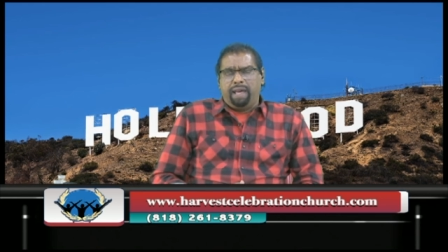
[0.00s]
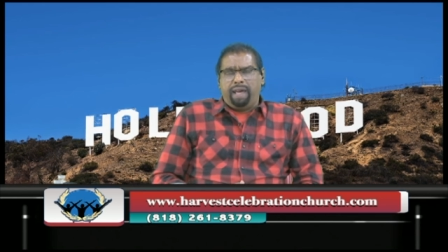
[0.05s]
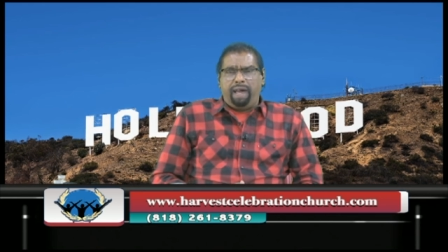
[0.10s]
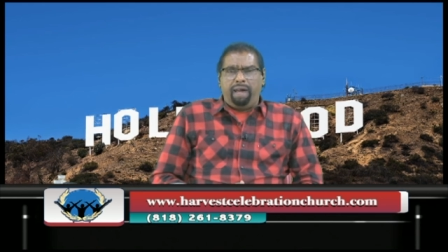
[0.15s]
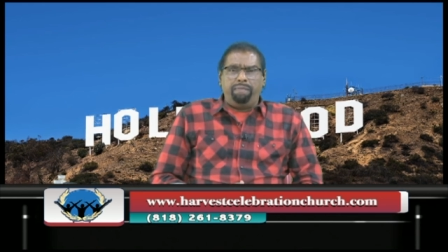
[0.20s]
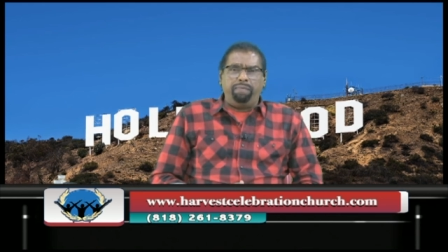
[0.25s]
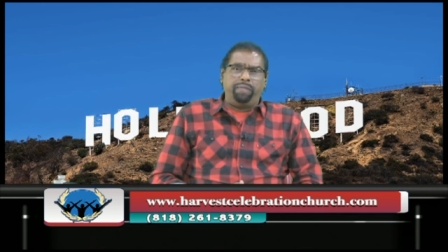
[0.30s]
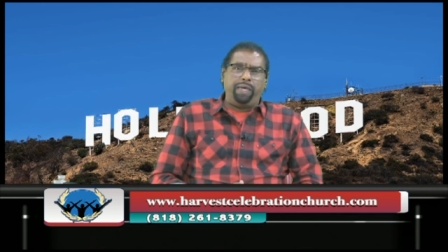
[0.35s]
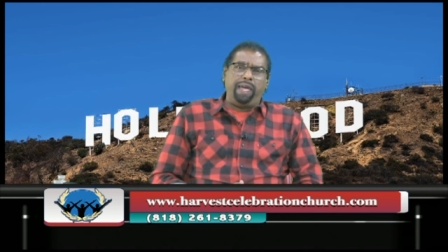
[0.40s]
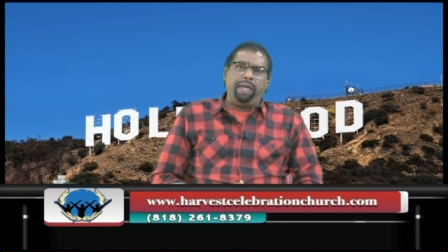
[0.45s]

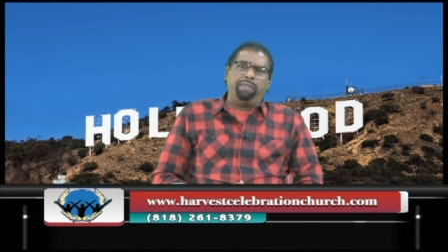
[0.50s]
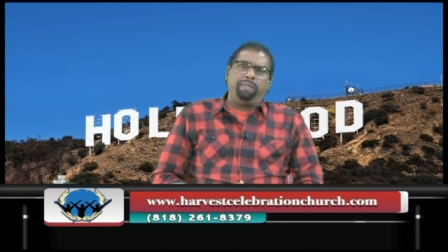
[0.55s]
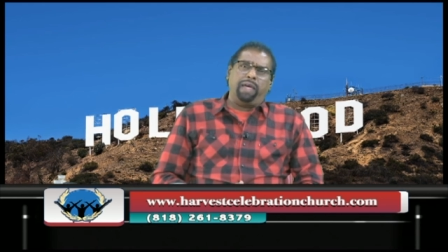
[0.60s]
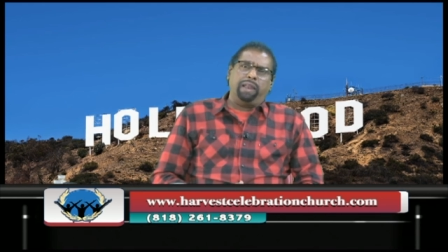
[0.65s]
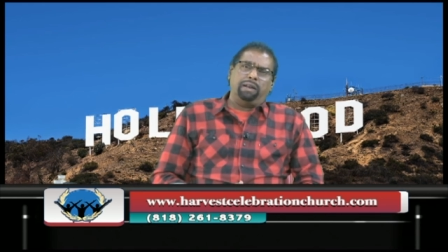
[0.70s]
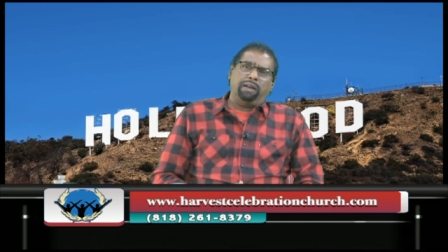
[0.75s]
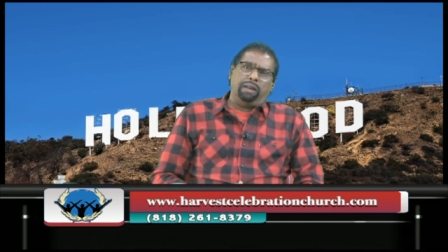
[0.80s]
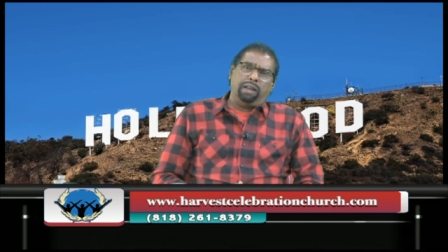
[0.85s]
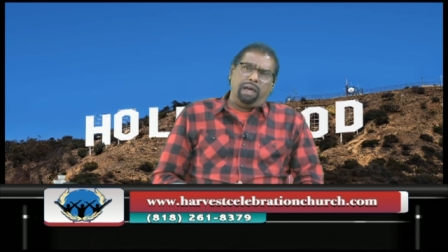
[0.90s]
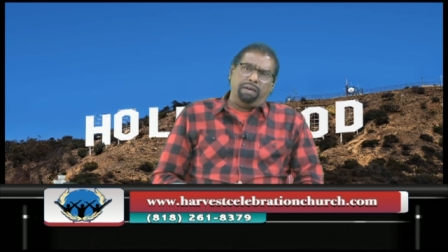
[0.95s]
and they that
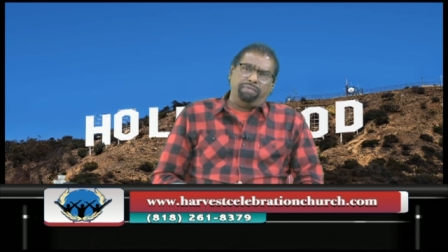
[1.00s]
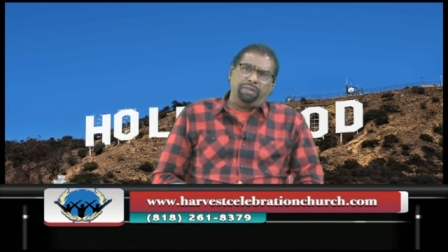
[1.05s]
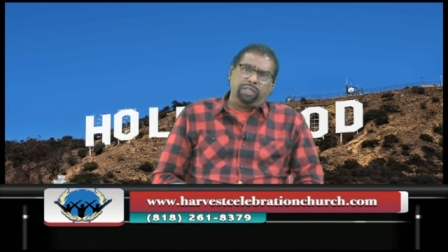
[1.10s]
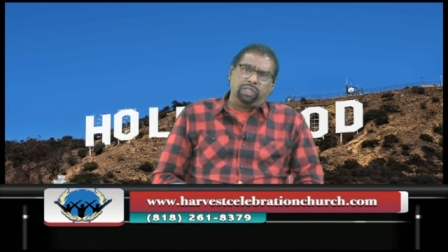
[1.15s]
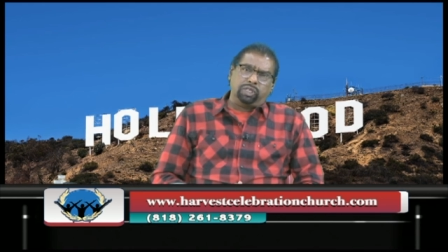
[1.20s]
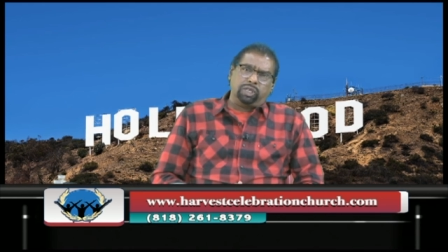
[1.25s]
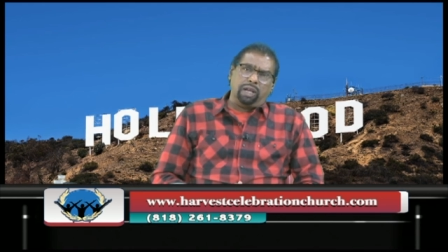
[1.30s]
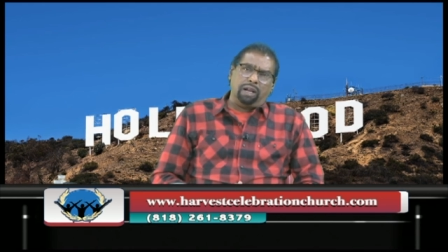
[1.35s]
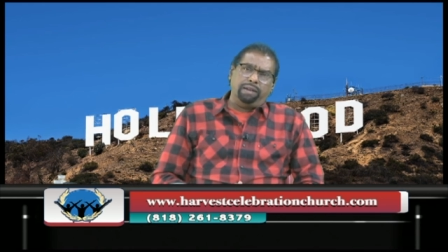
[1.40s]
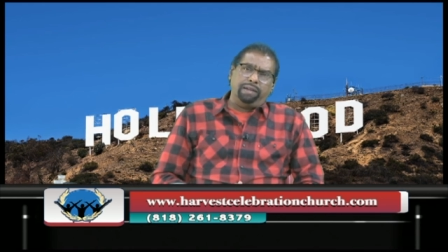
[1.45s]
love it
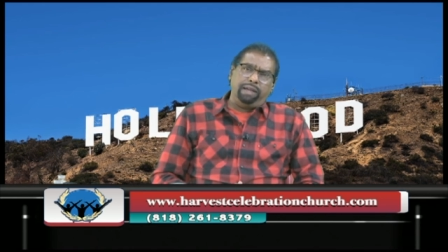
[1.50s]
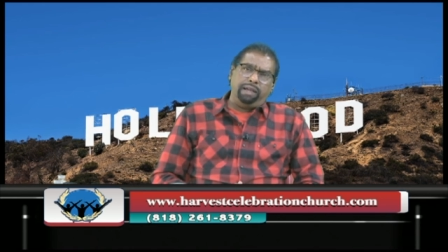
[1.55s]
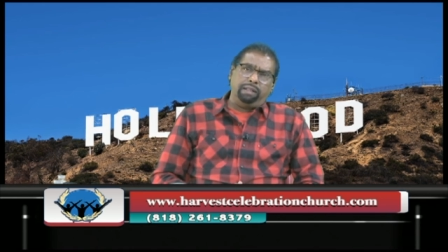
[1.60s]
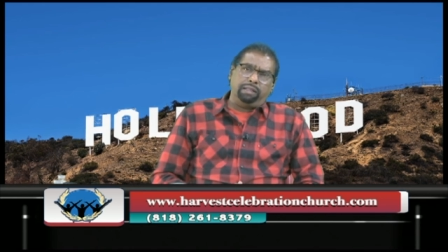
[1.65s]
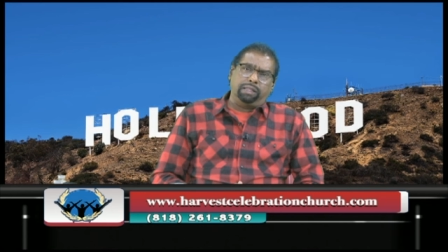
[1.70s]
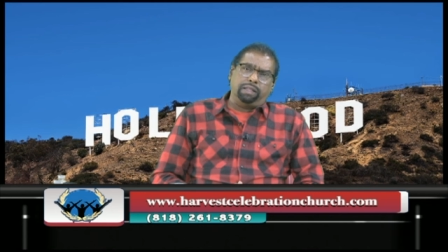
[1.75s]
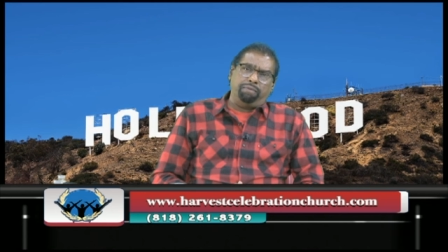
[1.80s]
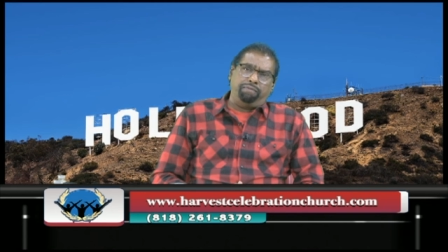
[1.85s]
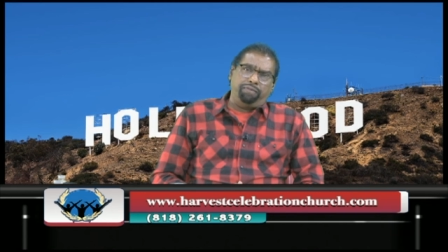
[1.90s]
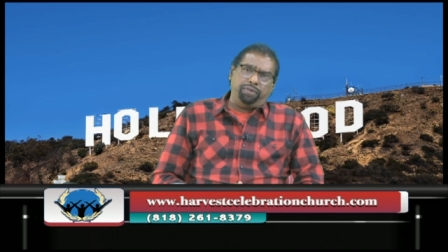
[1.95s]
shall
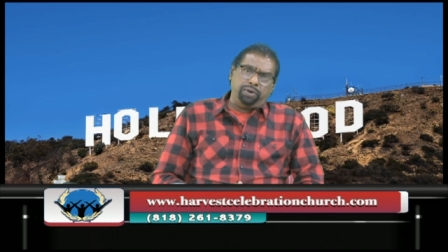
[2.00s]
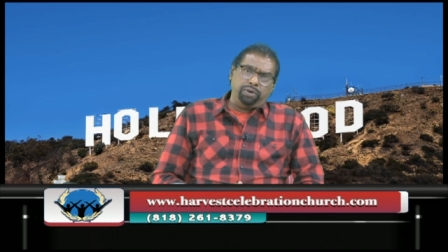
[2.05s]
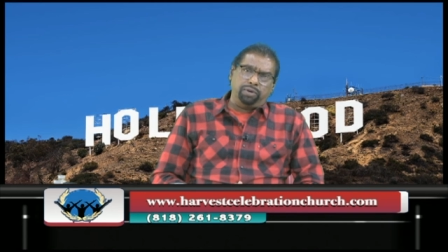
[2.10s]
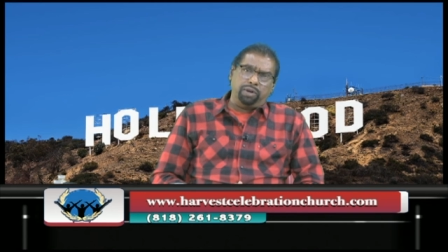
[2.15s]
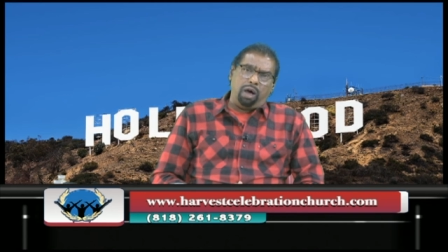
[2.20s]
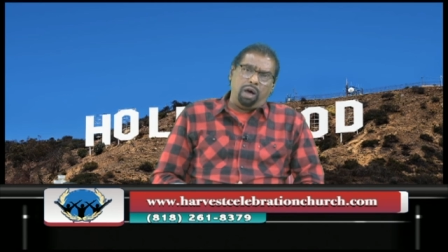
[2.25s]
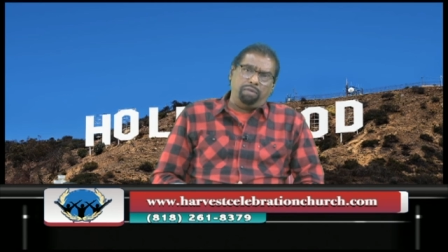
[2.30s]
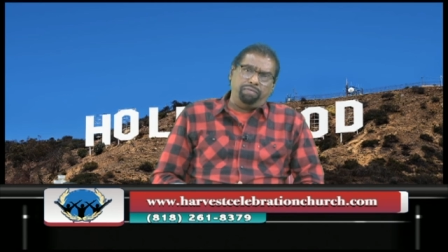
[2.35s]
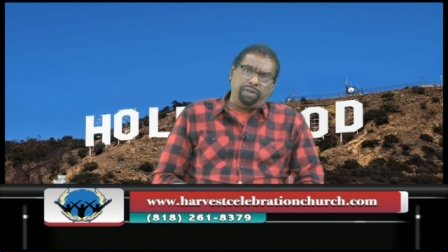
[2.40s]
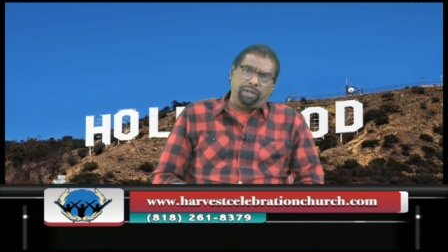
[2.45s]
eat the fruit
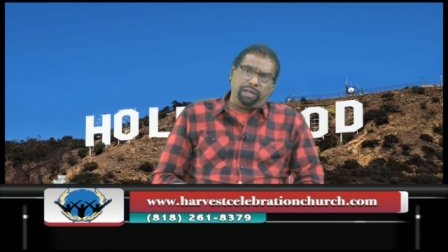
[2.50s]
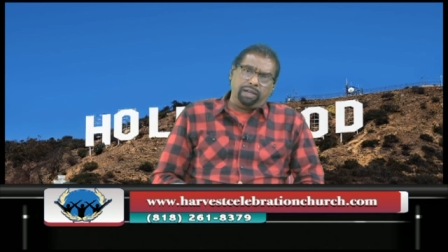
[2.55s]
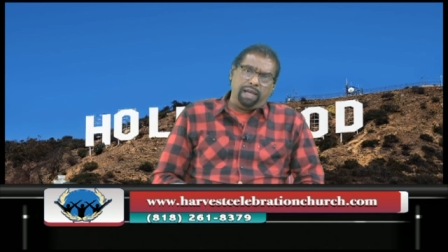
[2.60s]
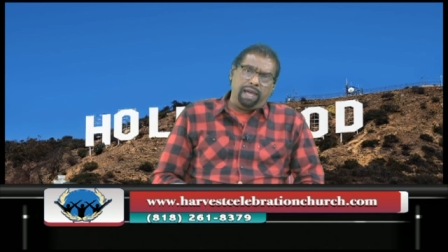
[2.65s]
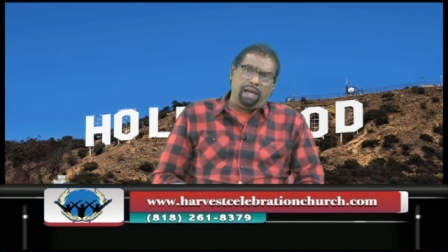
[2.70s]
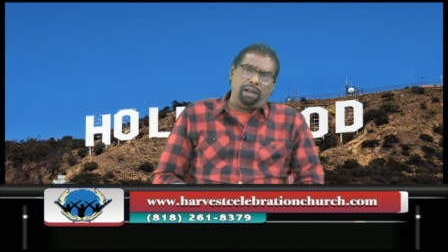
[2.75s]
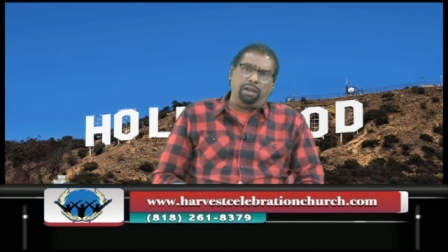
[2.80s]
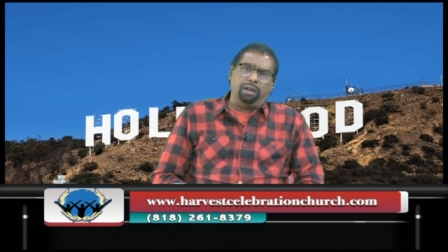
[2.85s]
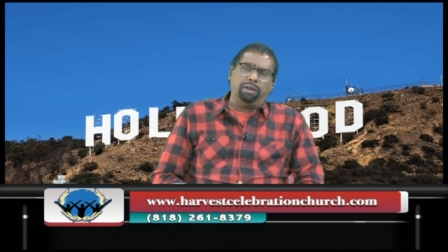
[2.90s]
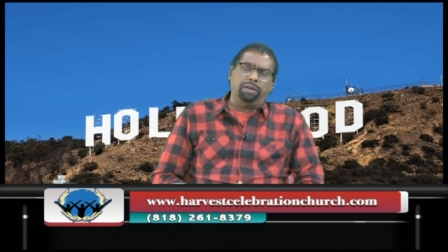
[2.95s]
of it.
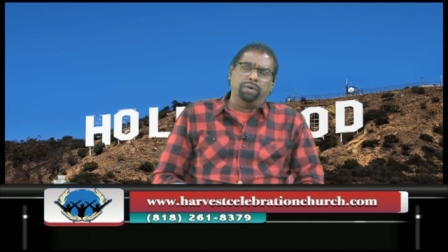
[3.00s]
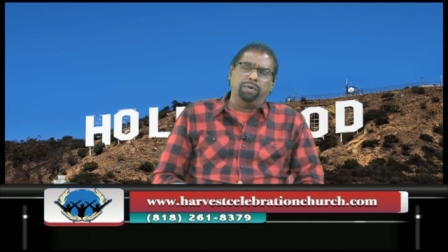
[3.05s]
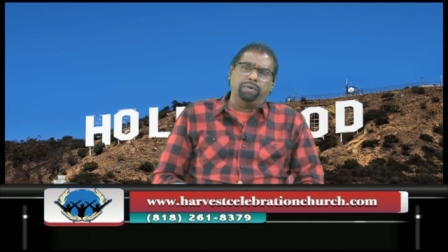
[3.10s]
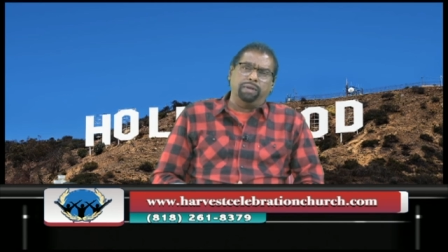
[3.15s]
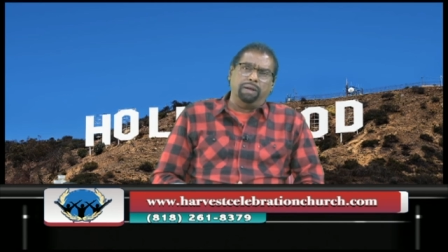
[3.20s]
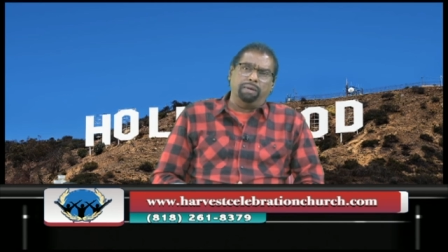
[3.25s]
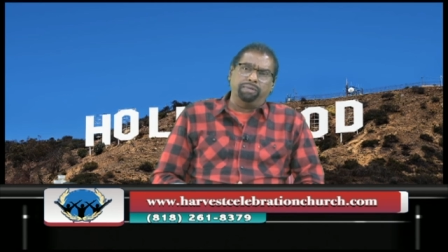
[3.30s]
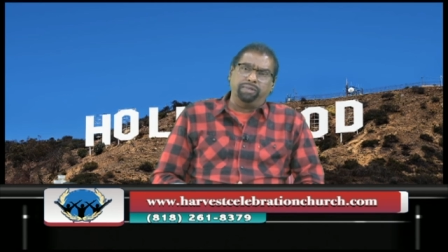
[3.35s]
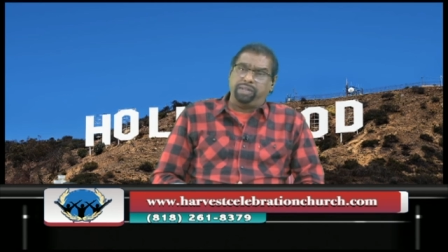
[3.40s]
Hallelujah.